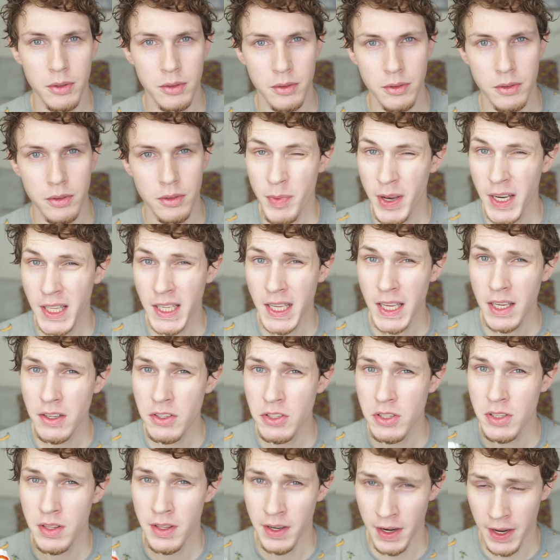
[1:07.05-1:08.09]
So the
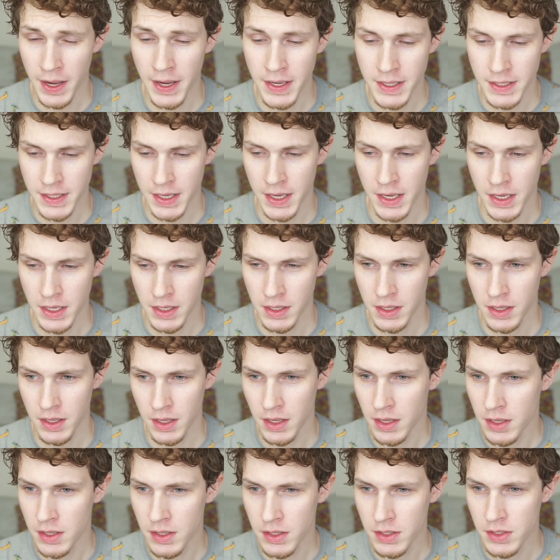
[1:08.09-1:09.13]
medication that I take
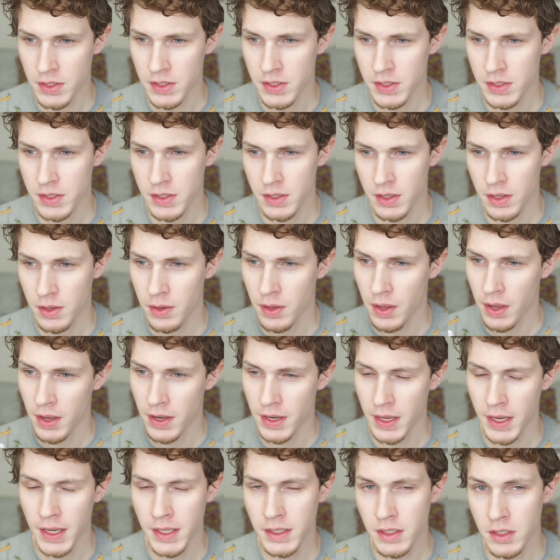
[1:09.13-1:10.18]
is
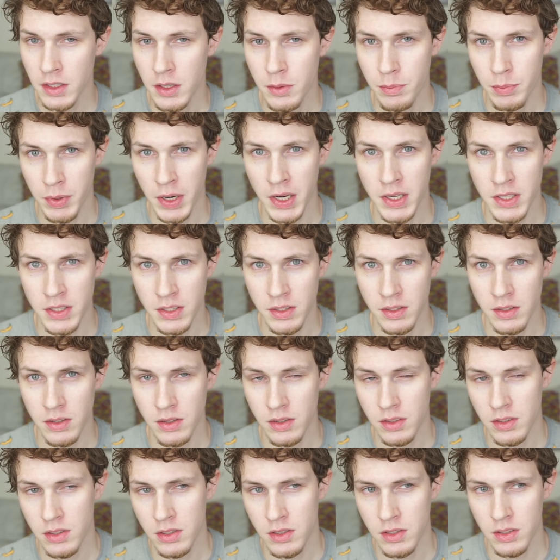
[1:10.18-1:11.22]
an
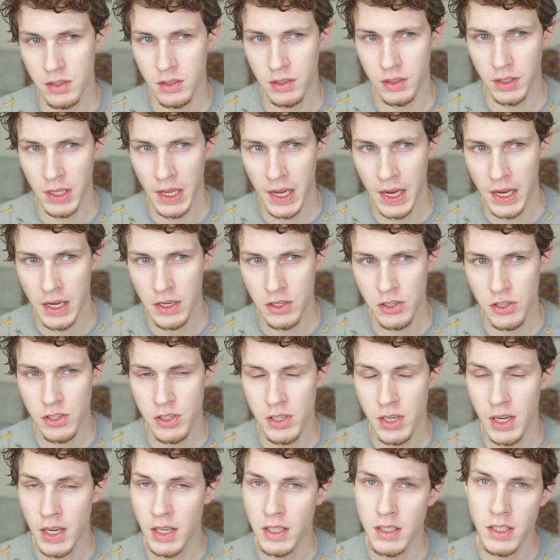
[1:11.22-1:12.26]
antidepressant
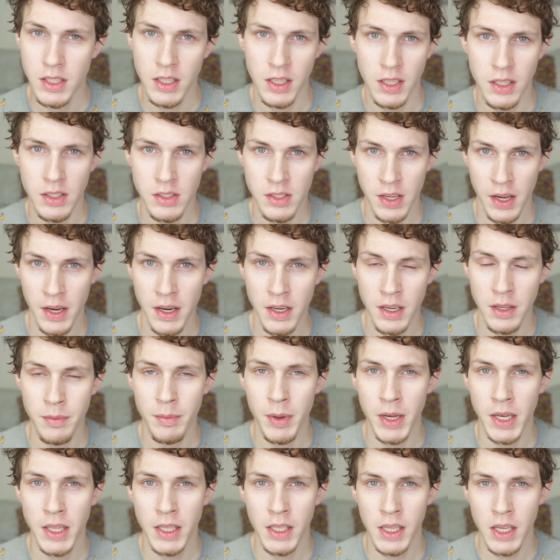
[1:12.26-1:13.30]
slash anti-anxiety
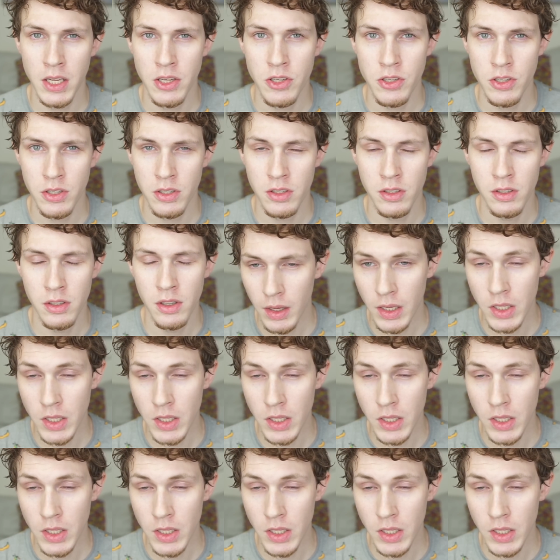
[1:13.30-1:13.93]
medication.